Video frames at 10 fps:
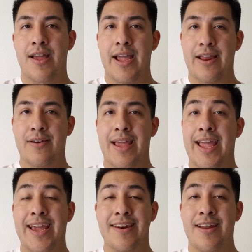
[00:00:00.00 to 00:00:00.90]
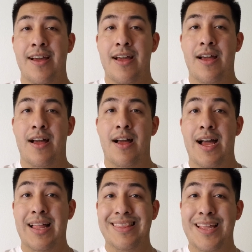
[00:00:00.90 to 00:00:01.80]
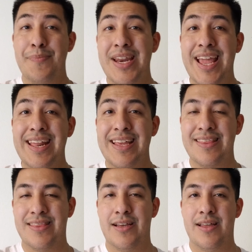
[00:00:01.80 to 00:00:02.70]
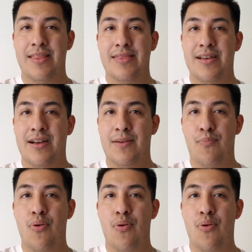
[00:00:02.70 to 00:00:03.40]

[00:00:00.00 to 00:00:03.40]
in eliminating the